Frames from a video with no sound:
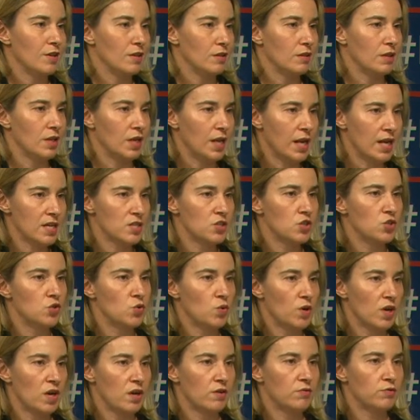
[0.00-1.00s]
The less you
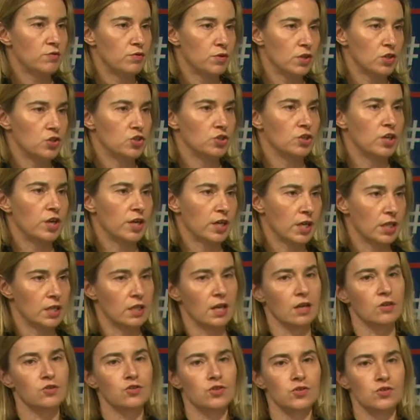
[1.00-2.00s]
have regional
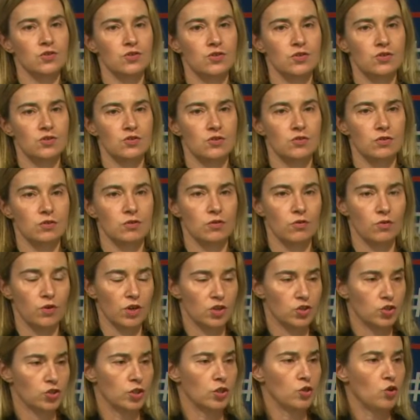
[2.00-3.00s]
architectures,
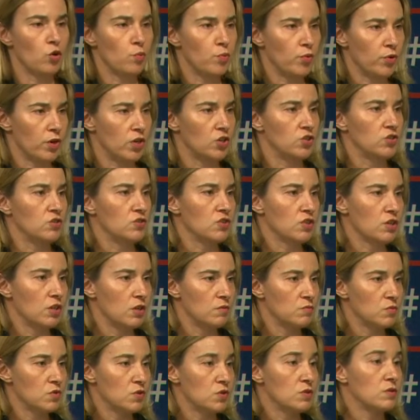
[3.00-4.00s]
regional cooperation
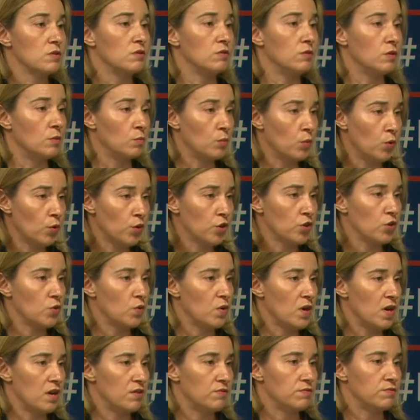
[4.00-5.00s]
schemes, the more you
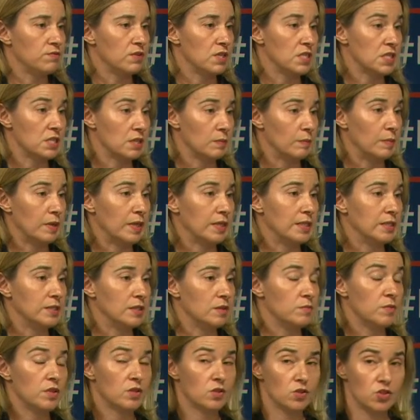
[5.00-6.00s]
have instability,
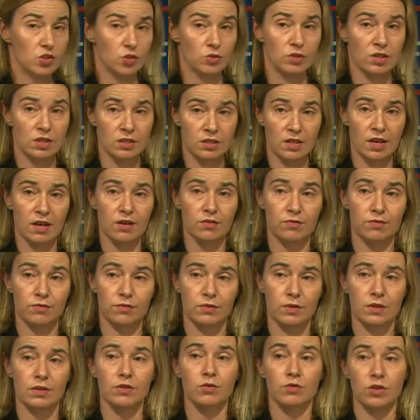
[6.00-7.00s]
because you don't have
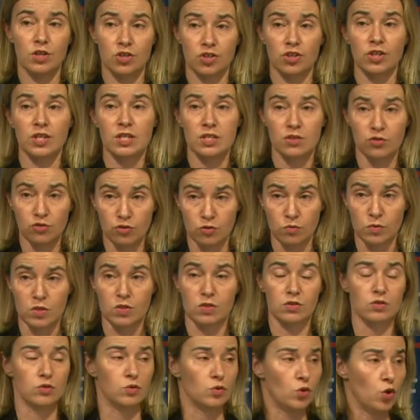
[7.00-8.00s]
the regional
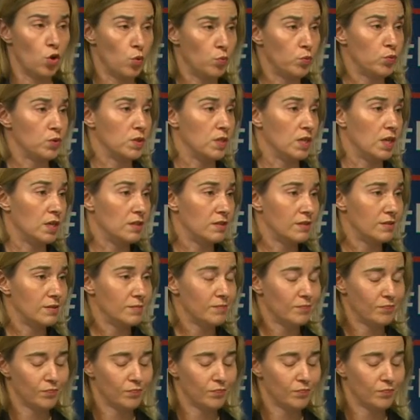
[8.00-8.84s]
instruments to cope with that.